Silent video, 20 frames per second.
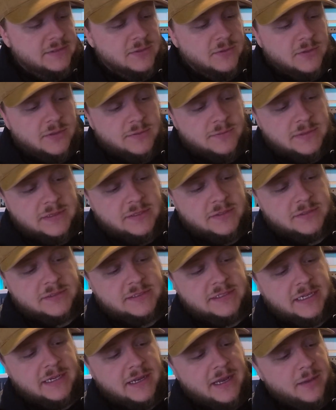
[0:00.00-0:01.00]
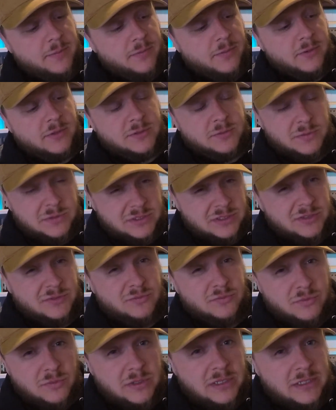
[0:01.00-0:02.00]
on with those DNA ports, which is
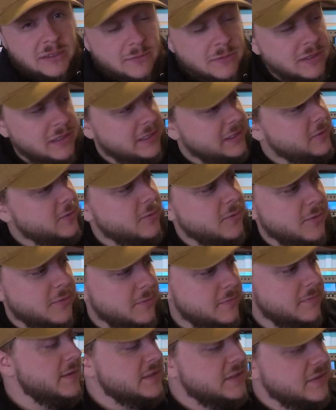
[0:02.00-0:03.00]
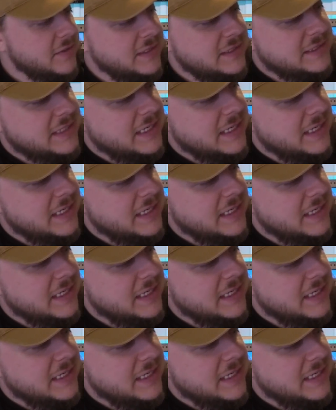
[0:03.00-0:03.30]
really, really cool. So this